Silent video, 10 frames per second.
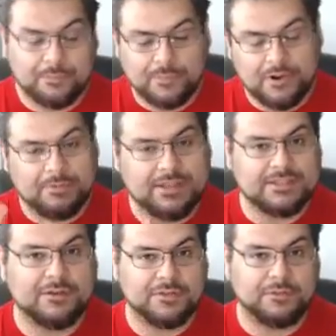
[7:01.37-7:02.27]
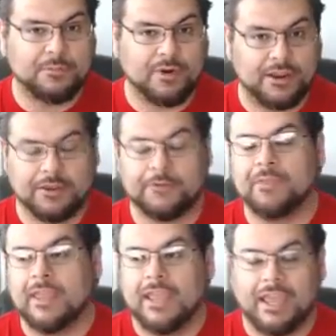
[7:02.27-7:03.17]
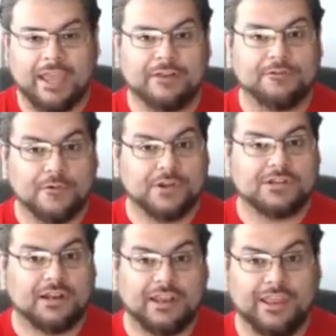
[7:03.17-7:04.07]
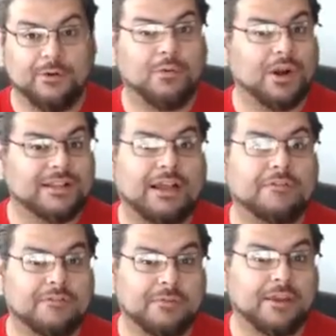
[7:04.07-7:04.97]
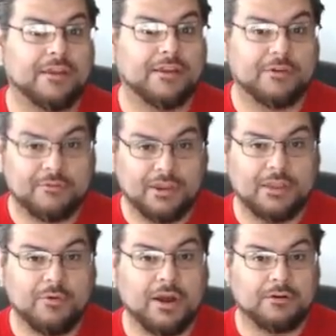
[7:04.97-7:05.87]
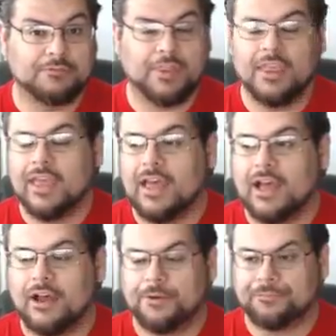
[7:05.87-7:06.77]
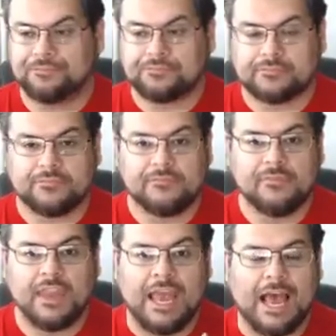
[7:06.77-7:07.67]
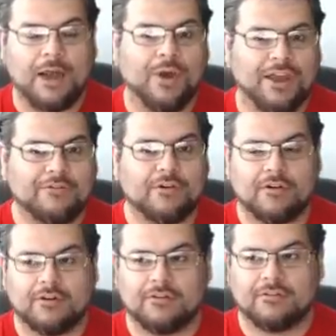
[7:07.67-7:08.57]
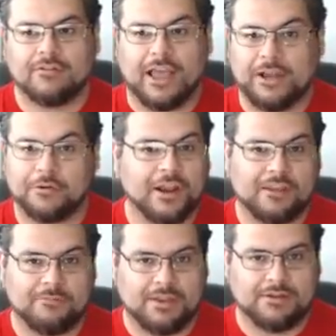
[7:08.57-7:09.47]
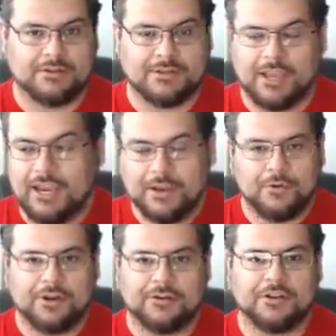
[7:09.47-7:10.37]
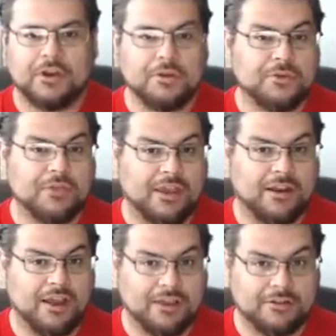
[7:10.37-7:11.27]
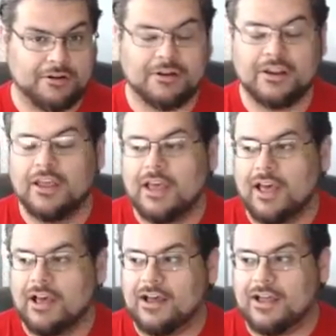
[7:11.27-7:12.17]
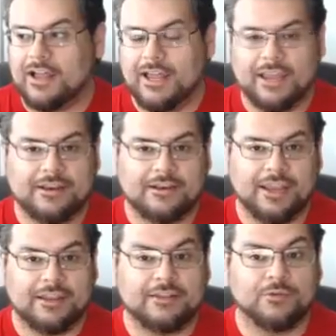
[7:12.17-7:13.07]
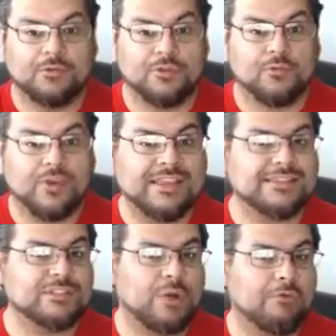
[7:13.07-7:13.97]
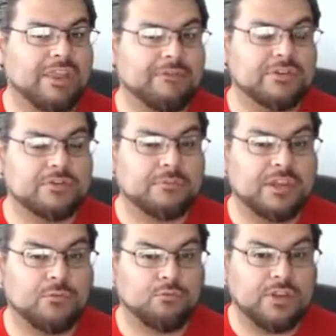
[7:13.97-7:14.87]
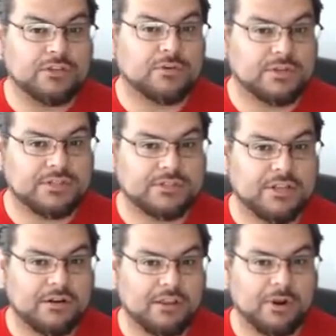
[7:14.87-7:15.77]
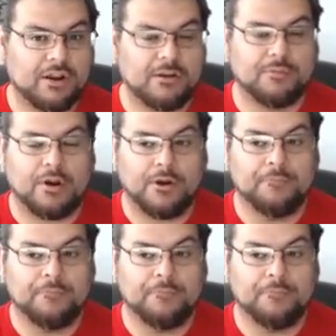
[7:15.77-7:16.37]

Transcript: put myself on the brink. And fortunately, it worked out for me really well. Um, however, I don't recommend anyone go through that either. Uh, and, and the reasons why we give you so many resources here at Elite Marketing Pro